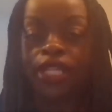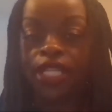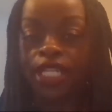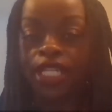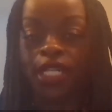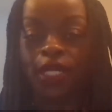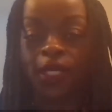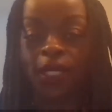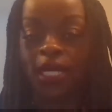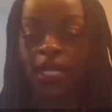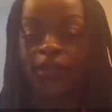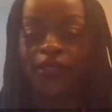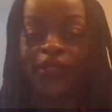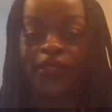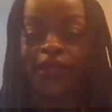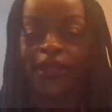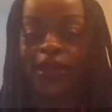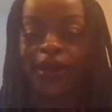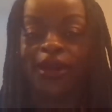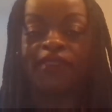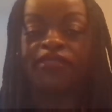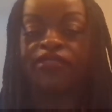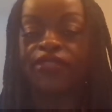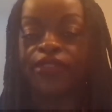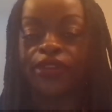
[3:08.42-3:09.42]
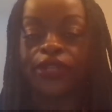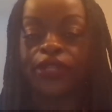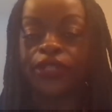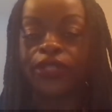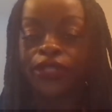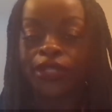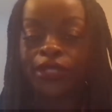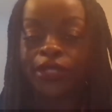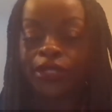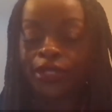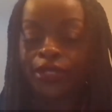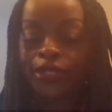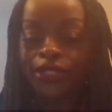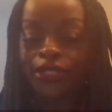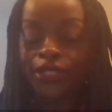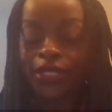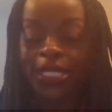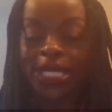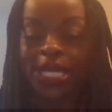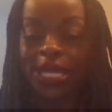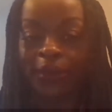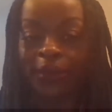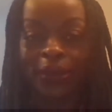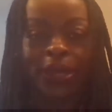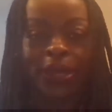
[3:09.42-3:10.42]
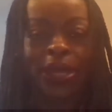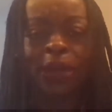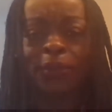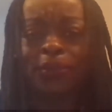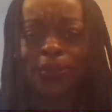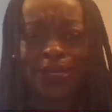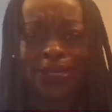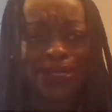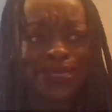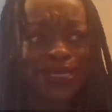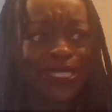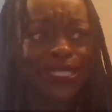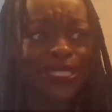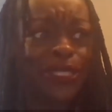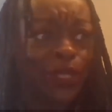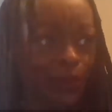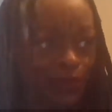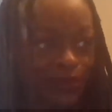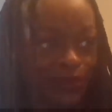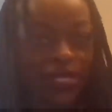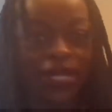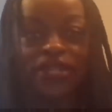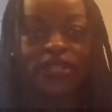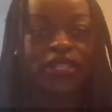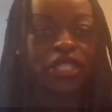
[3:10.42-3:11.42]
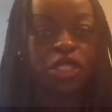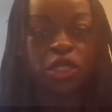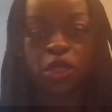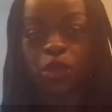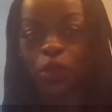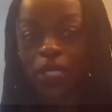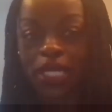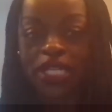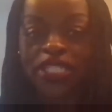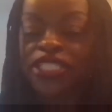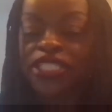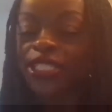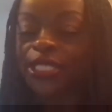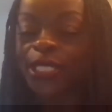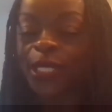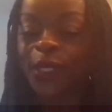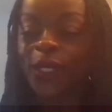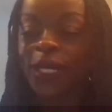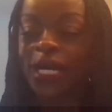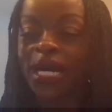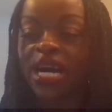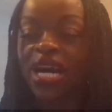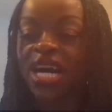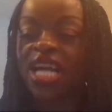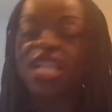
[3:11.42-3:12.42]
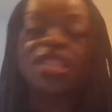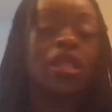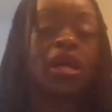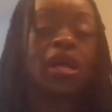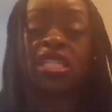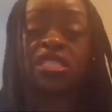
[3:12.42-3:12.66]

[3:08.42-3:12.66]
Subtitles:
and they offered to give me up. I said, no, I'm not on drugs. So I